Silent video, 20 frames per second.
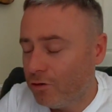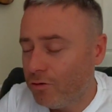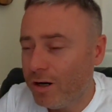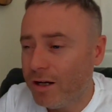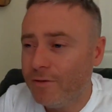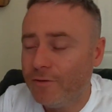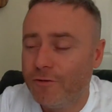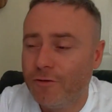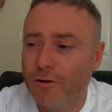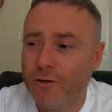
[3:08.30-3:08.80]

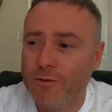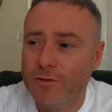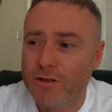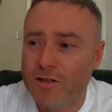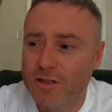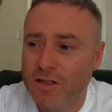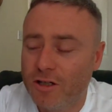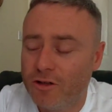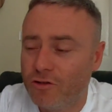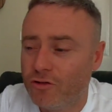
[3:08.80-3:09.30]
Grapefruit,
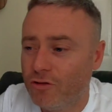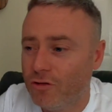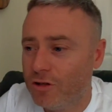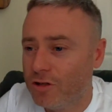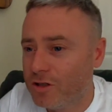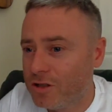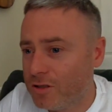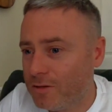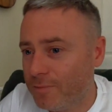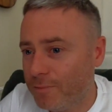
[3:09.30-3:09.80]

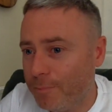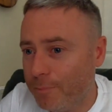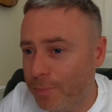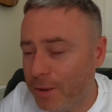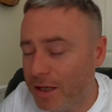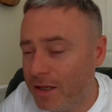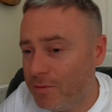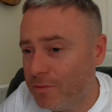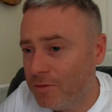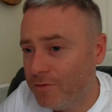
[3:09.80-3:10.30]
citrus,
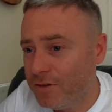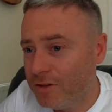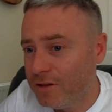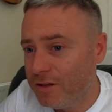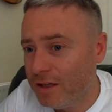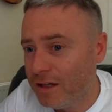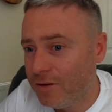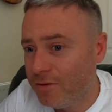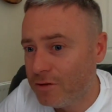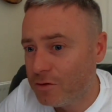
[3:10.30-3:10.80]
peat
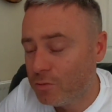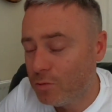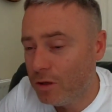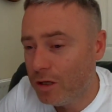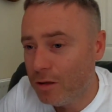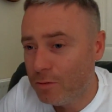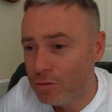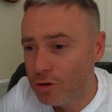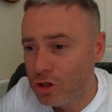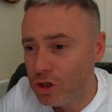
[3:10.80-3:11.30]
within there as
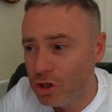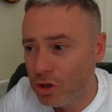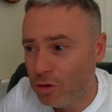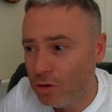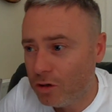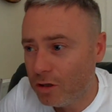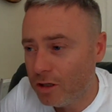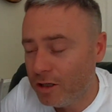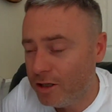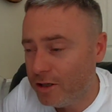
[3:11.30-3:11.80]
well,
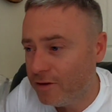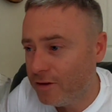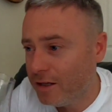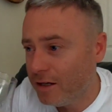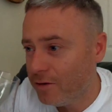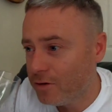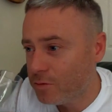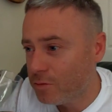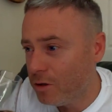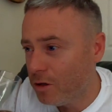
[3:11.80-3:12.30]
chocolate in
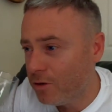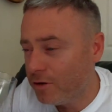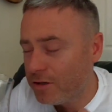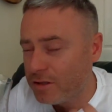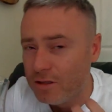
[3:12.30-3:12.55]
there as well.